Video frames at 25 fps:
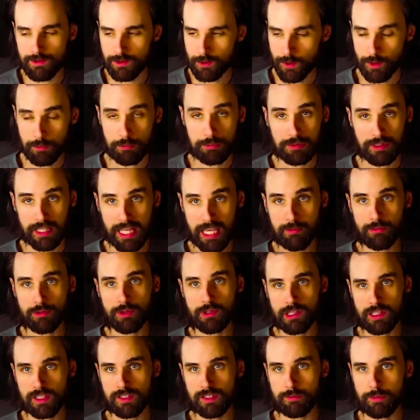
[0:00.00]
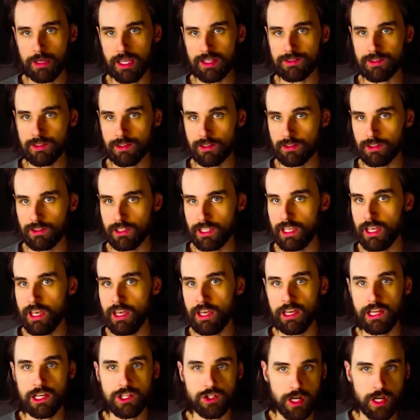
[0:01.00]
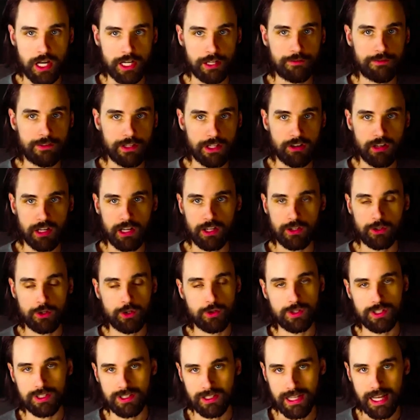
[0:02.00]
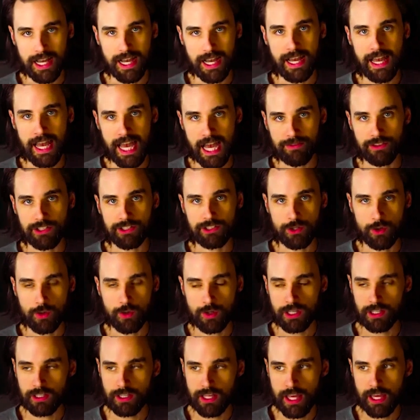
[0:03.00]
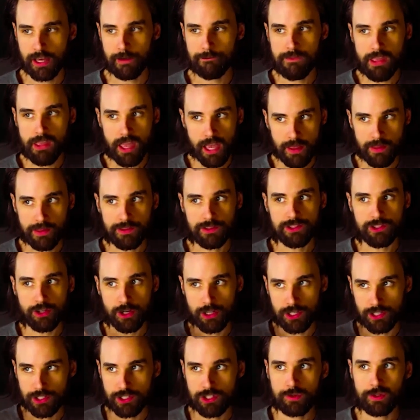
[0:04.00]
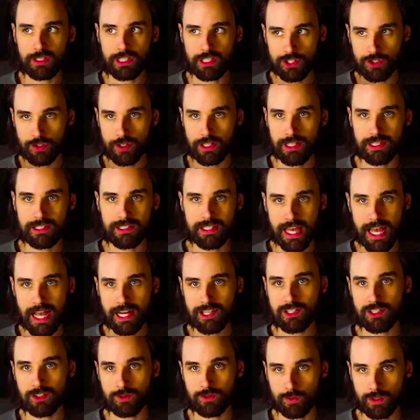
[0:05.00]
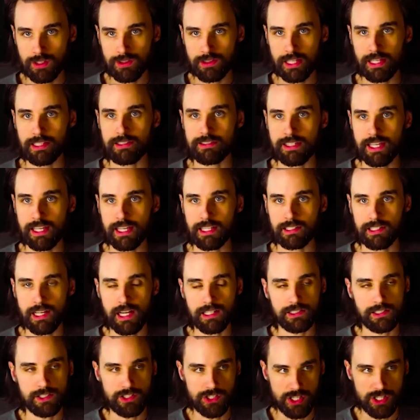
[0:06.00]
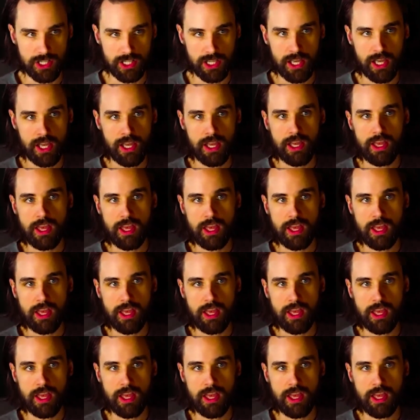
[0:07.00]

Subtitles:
So the playbook is basically trying to figure out who does not have a token yet, and then start doing transactions with that technology,